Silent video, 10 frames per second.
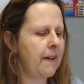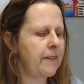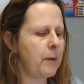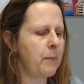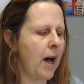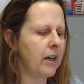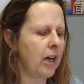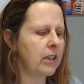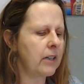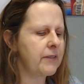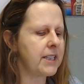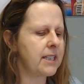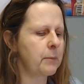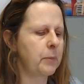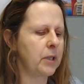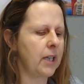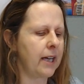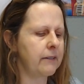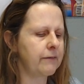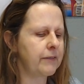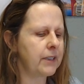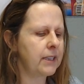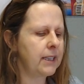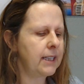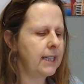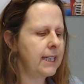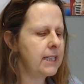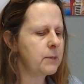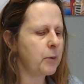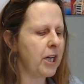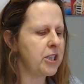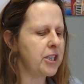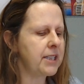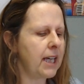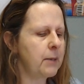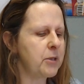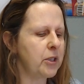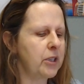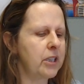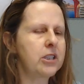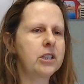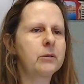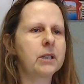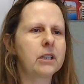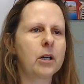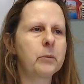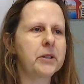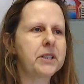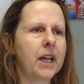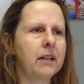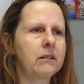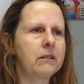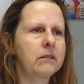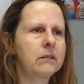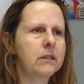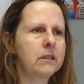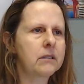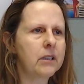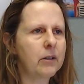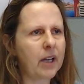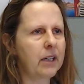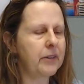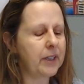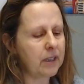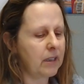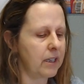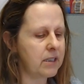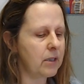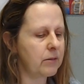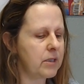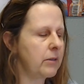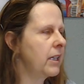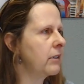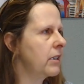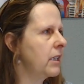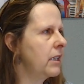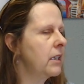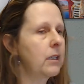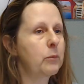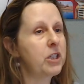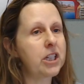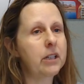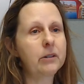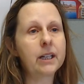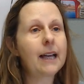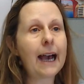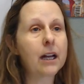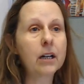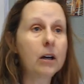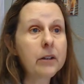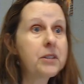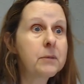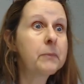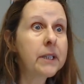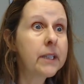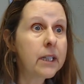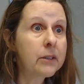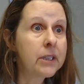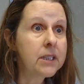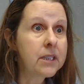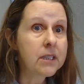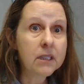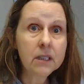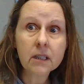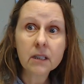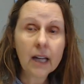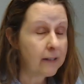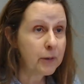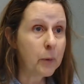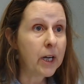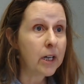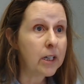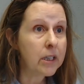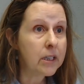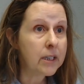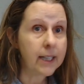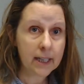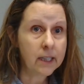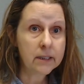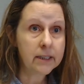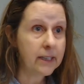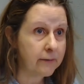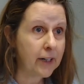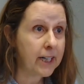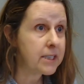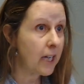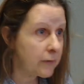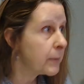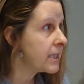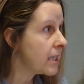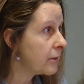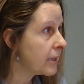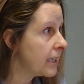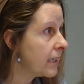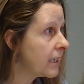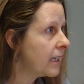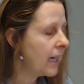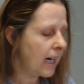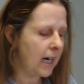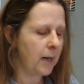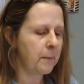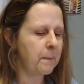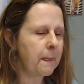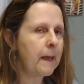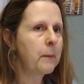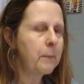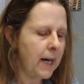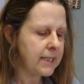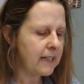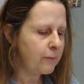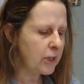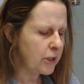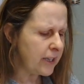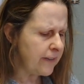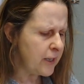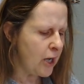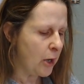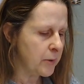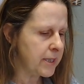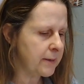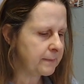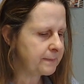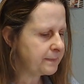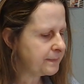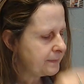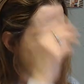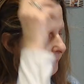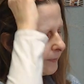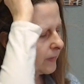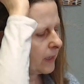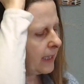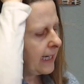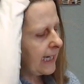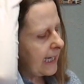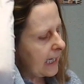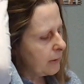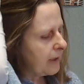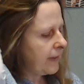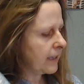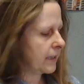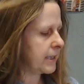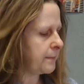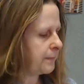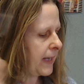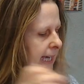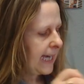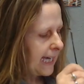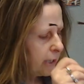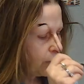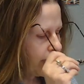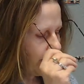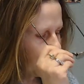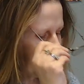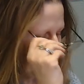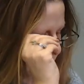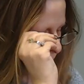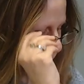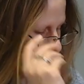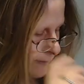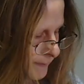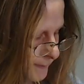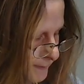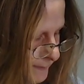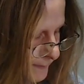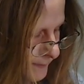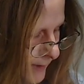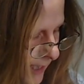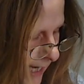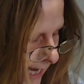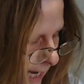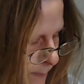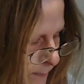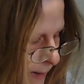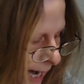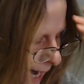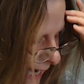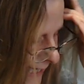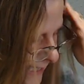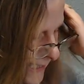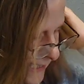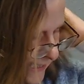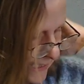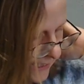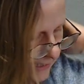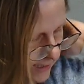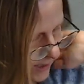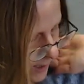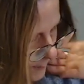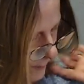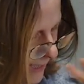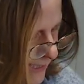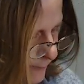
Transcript: the monarch of the simple life his branches came to good issue and a noble son like okay you think all right so so henry which henry i don't know there's a million henrys everywhere in england in france everybody's henry um, but if we look in the note henry of england henry the third a pious but